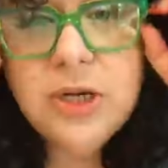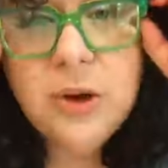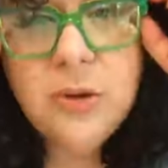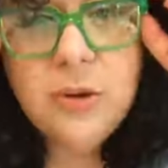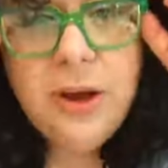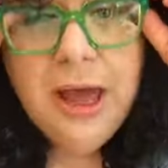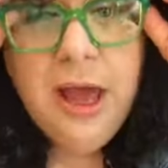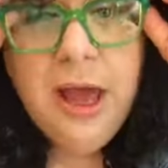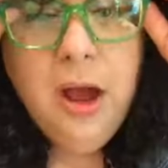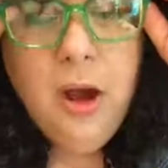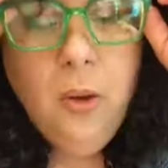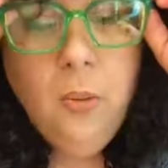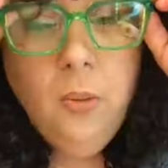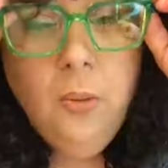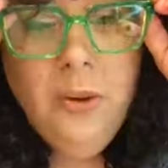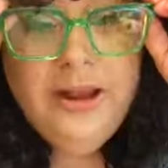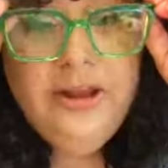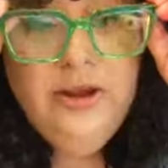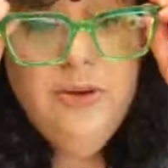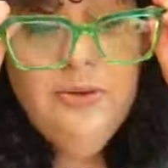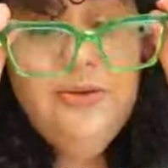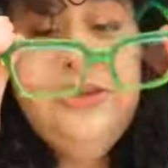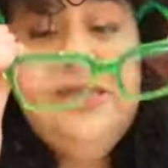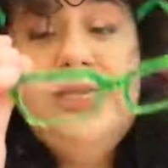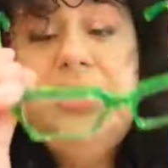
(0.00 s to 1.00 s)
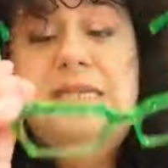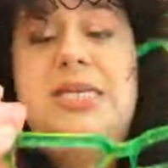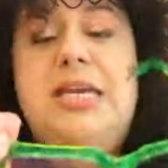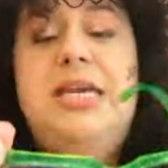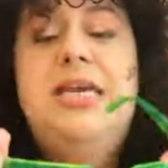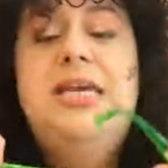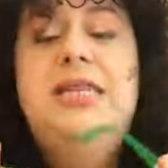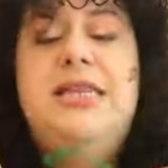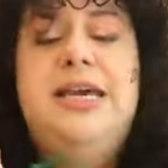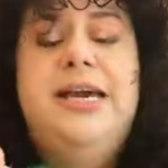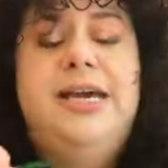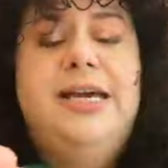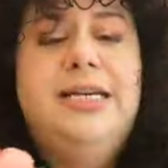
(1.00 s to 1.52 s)
So when you
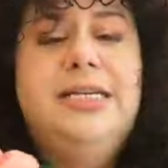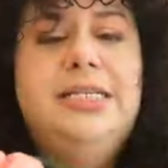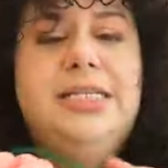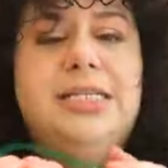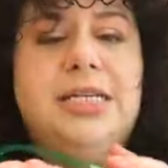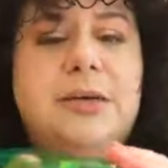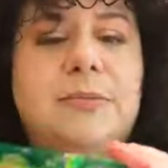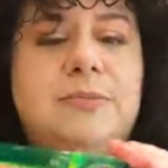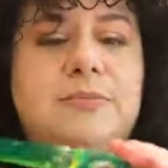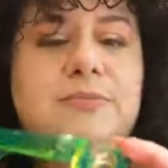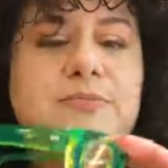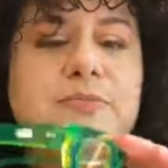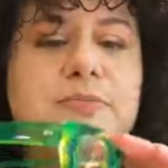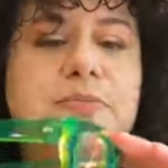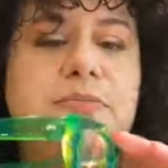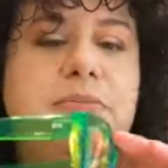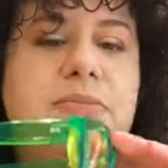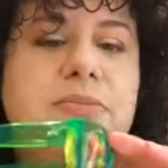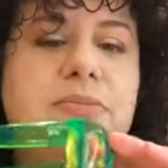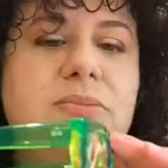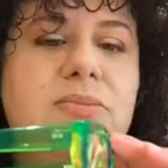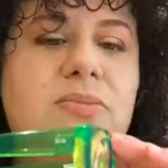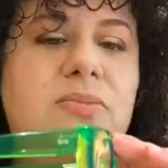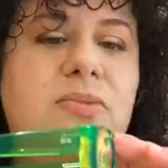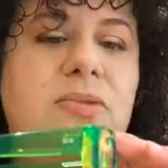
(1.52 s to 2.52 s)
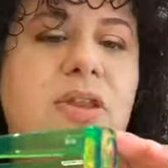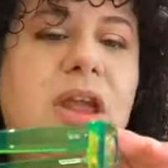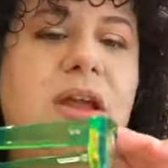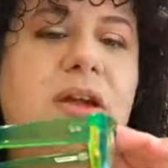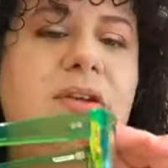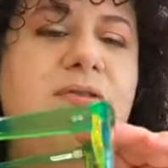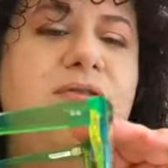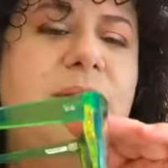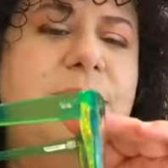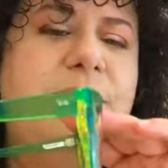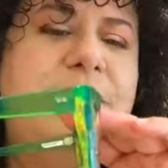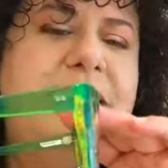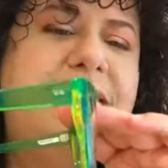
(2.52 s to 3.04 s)
see this
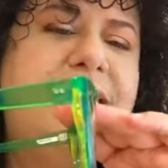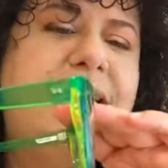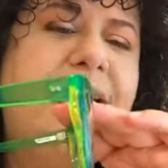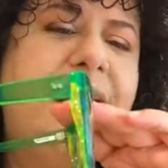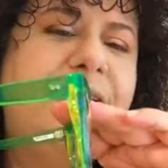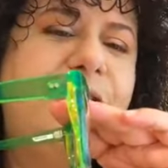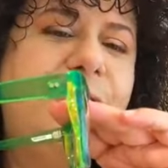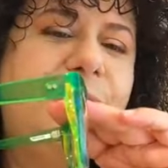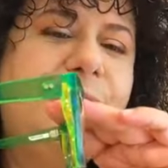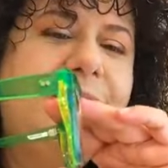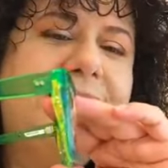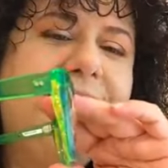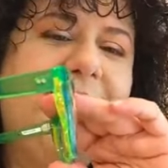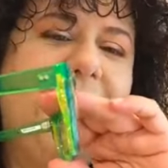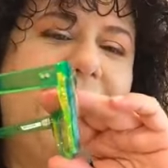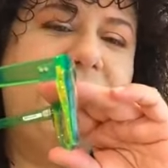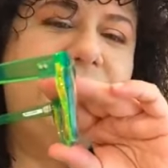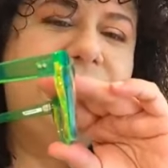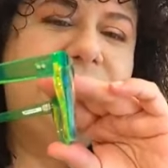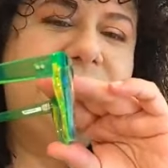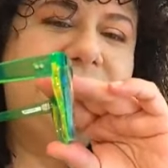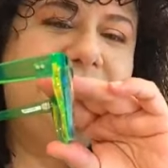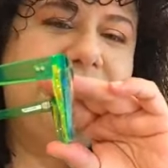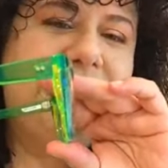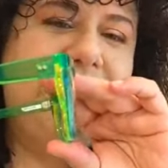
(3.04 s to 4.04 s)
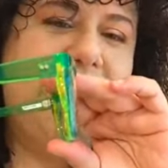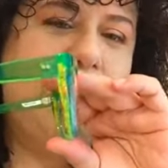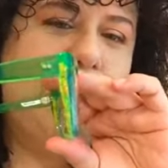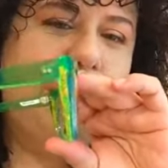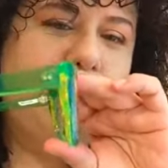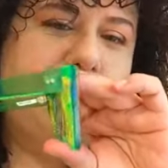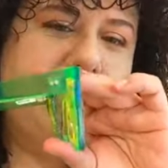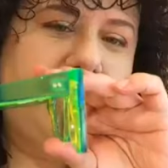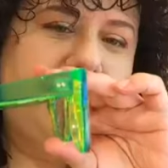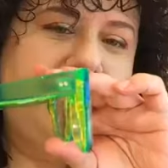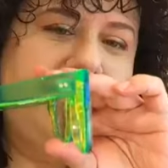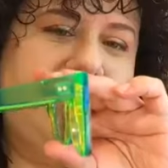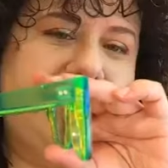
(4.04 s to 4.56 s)
from the side, you can kind of see how
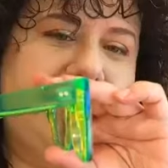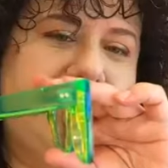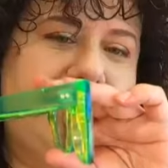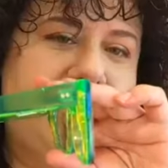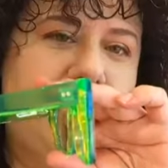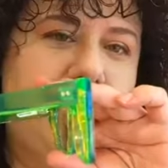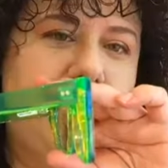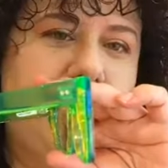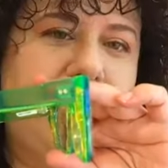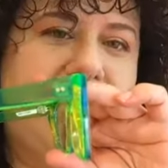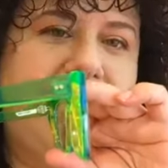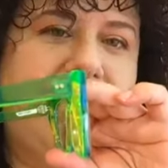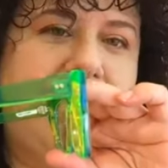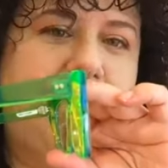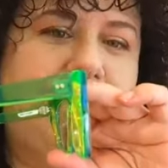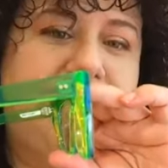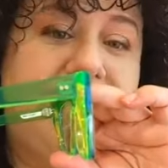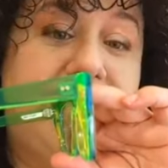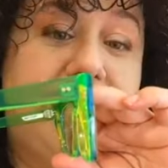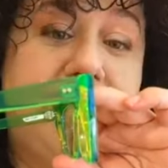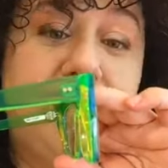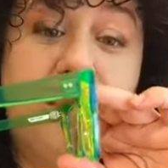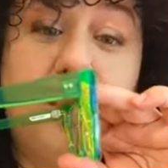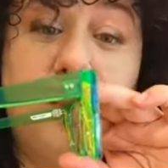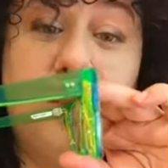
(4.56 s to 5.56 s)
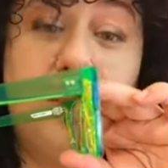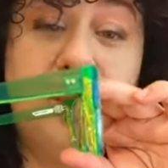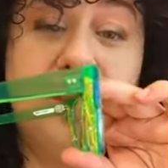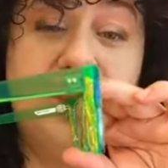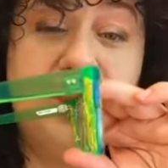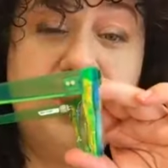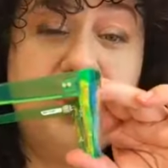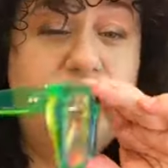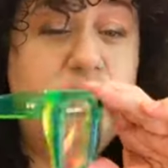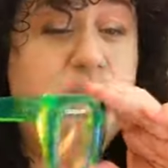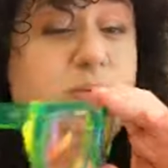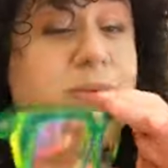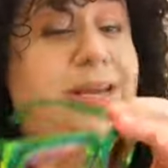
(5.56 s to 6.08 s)
blue and yellow make up that
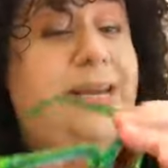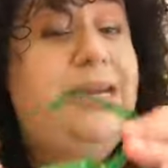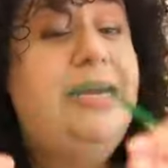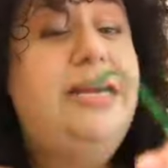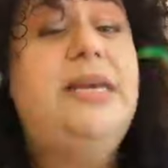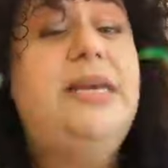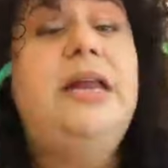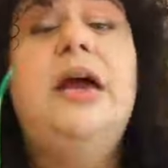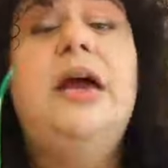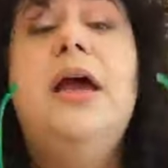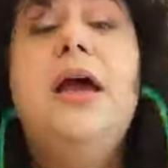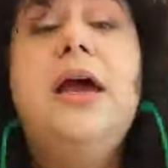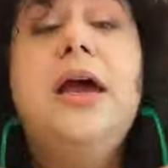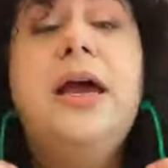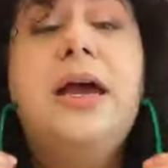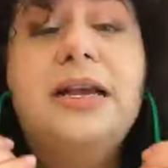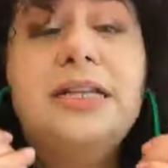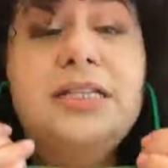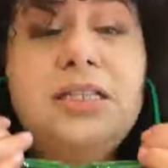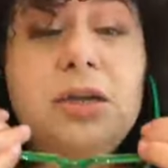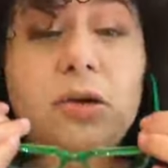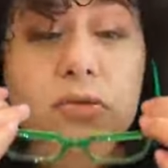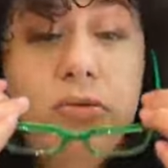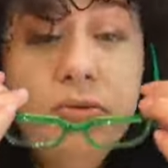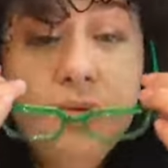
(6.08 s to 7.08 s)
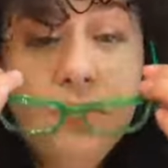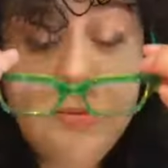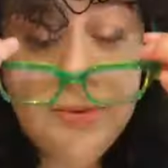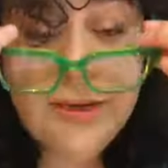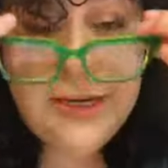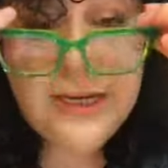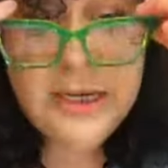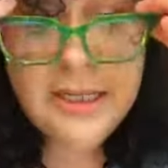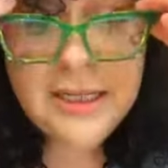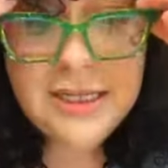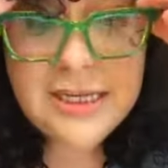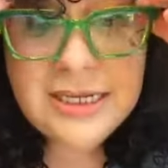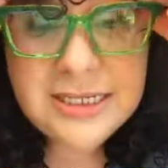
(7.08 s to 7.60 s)
gorgeous green. It's a
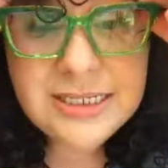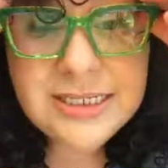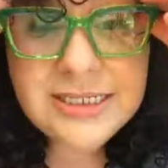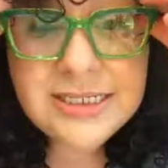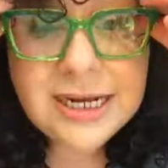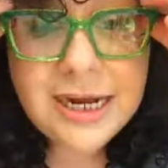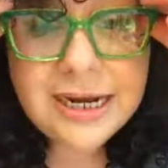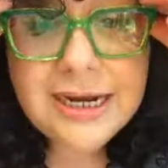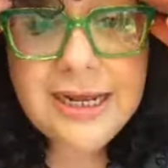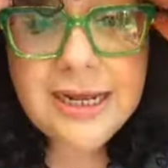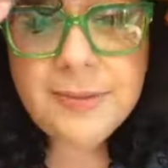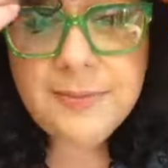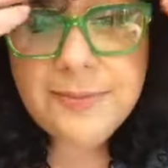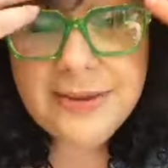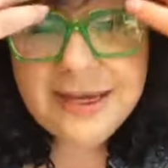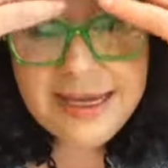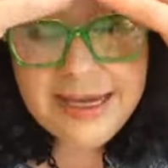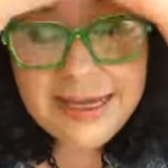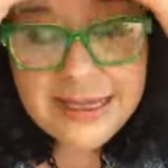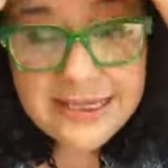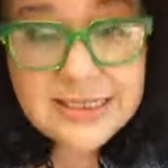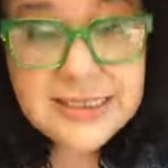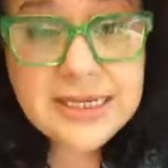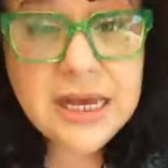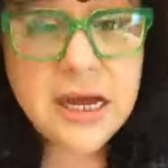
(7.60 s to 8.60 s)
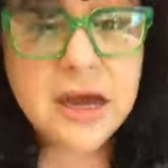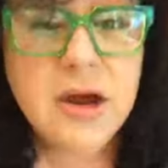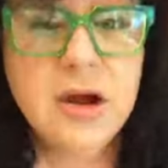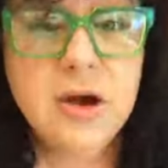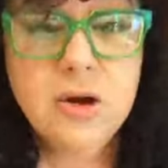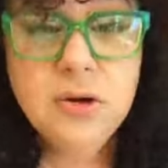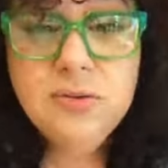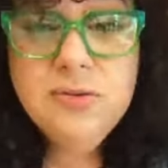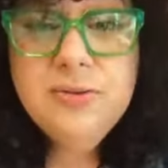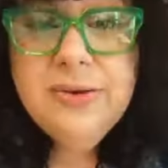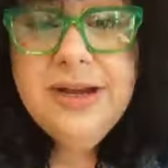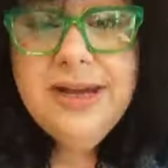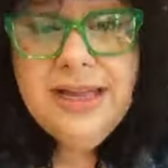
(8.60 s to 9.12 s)
really stunning piece,
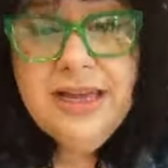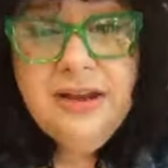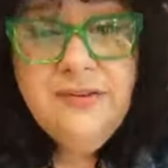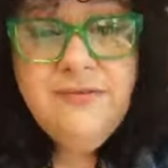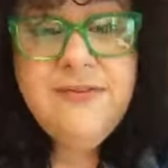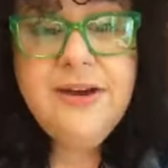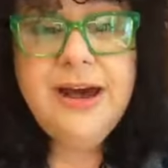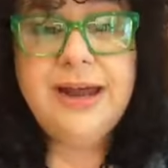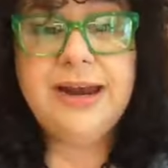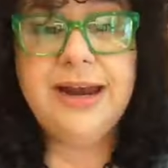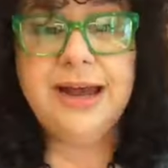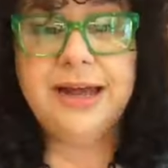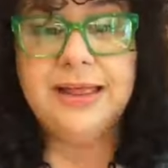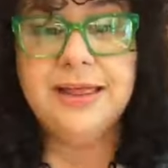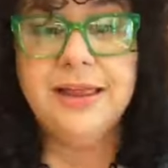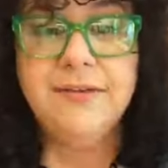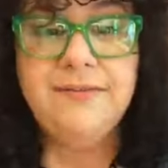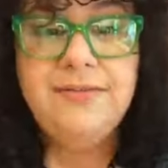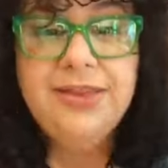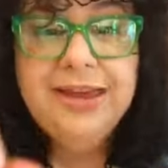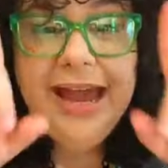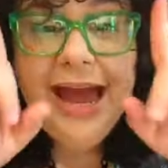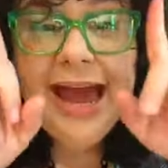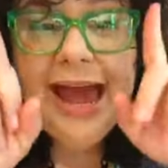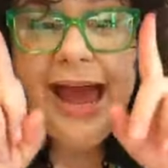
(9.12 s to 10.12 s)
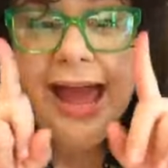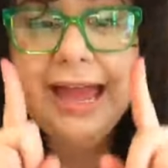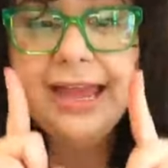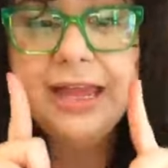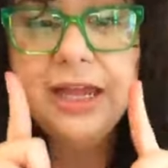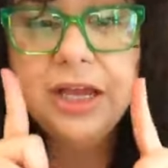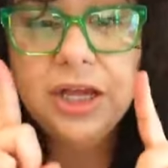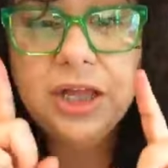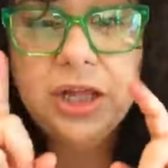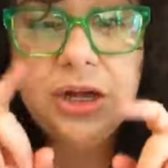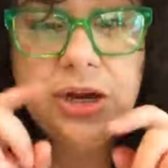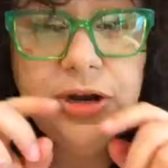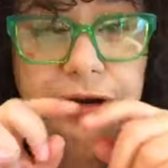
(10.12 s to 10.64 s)
really fun. I love the
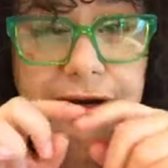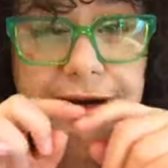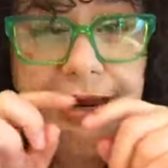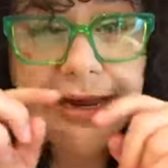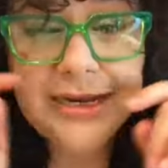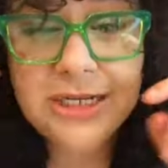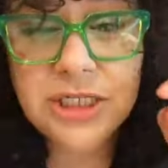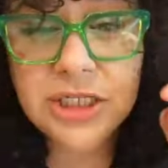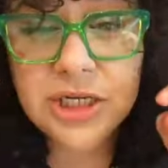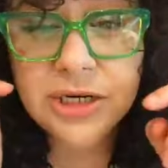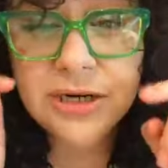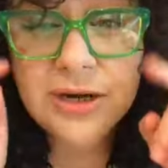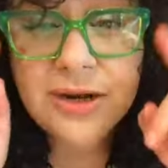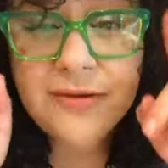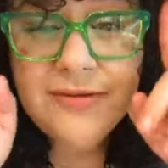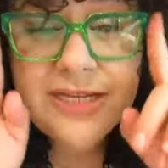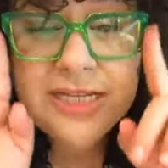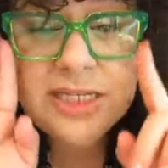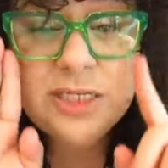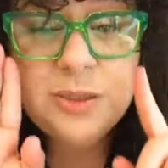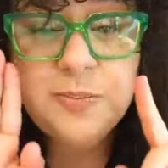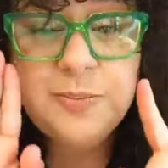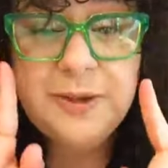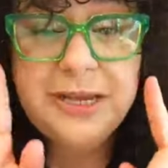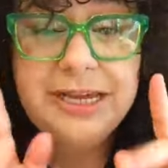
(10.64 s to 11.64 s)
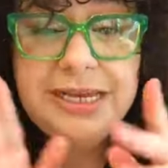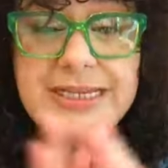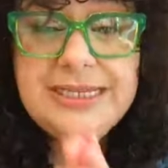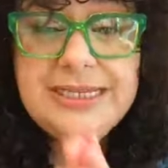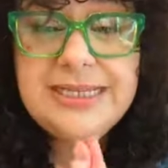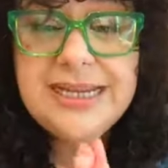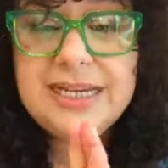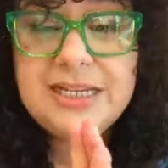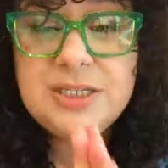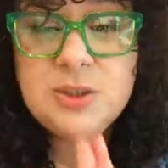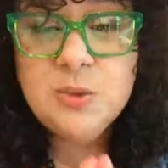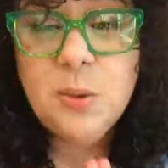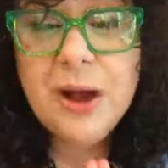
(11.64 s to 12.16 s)
angular nature of this piece
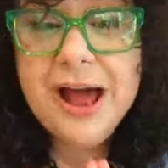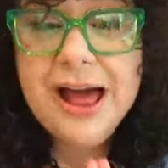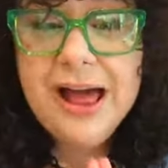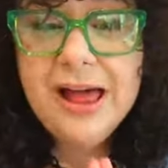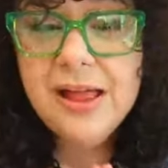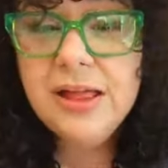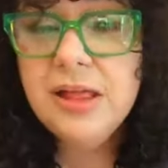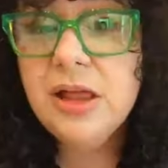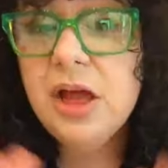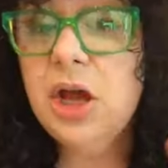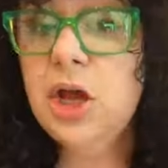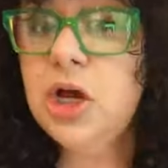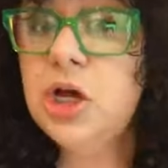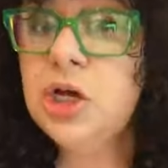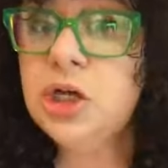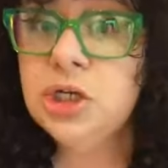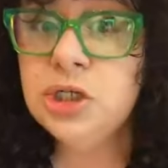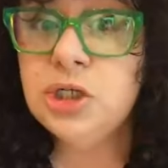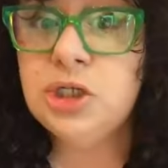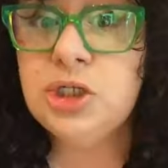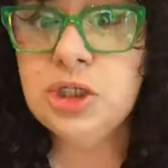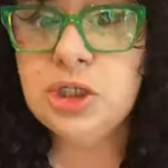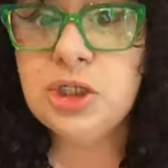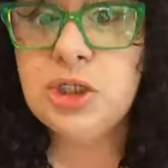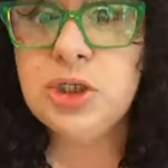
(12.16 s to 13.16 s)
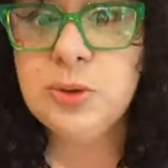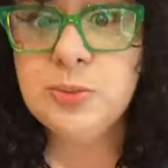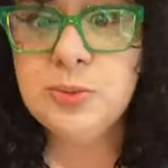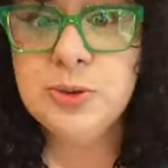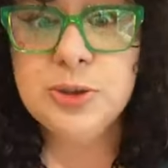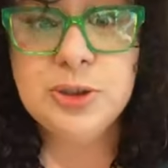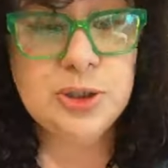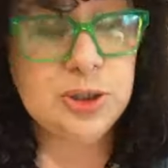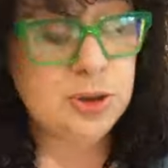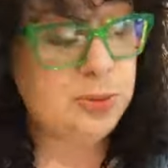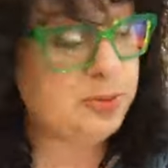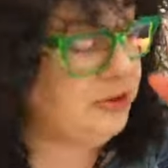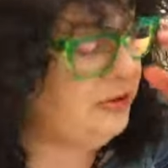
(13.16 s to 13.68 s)
as well.
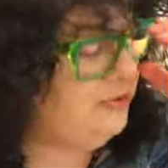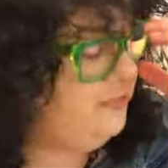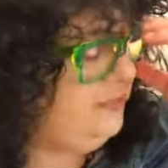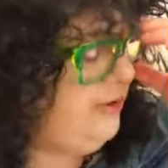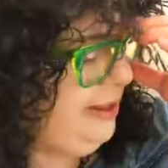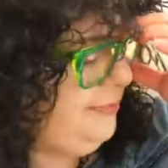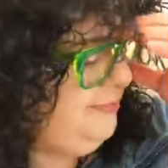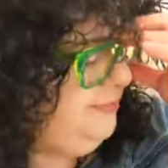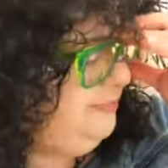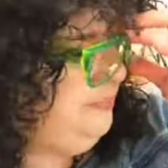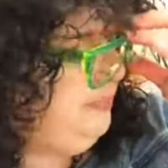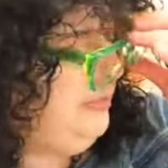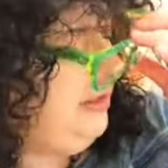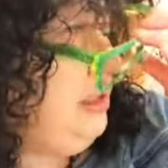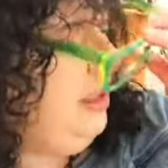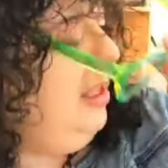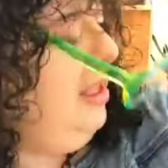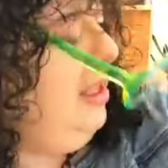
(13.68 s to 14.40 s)
Super, super fun.